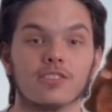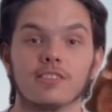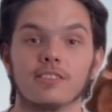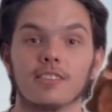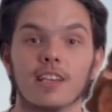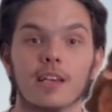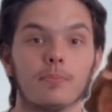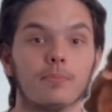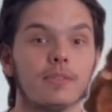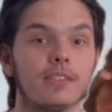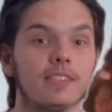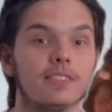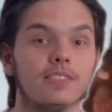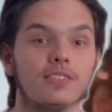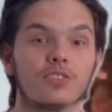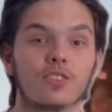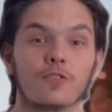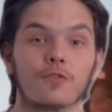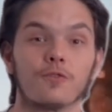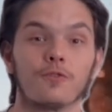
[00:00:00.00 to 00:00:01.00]
set
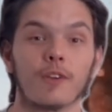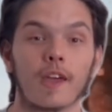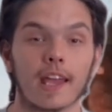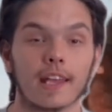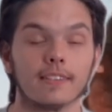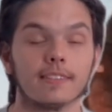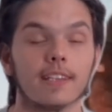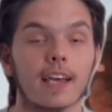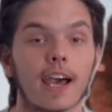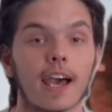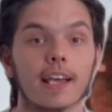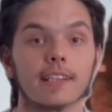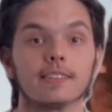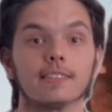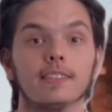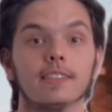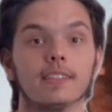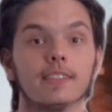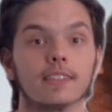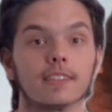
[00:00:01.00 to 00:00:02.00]
pieces are
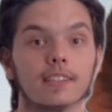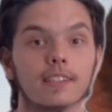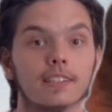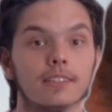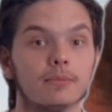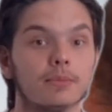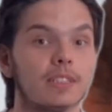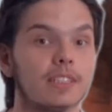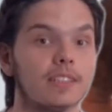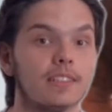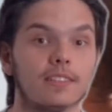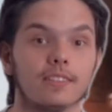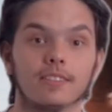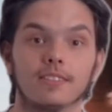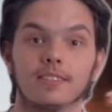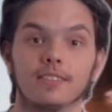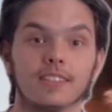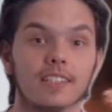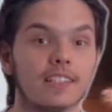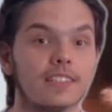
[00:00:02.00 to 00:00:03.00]
fantastic. I mean,
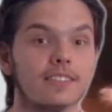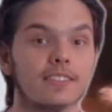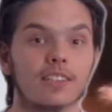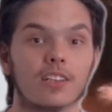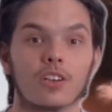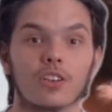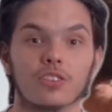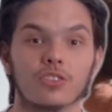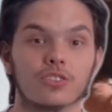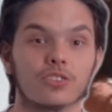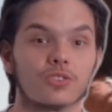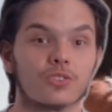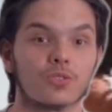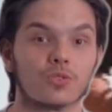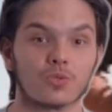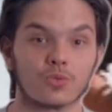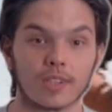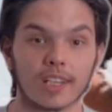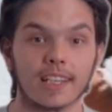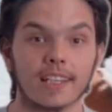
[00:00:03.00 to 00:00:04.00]
scenes that are just
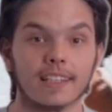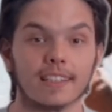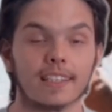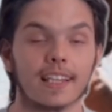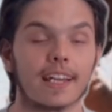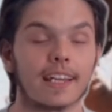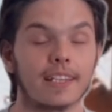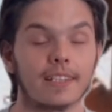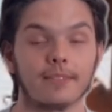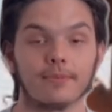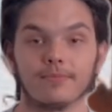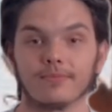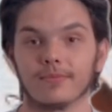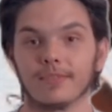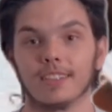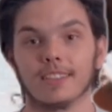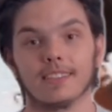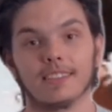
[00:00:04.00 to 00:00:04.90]
great, like the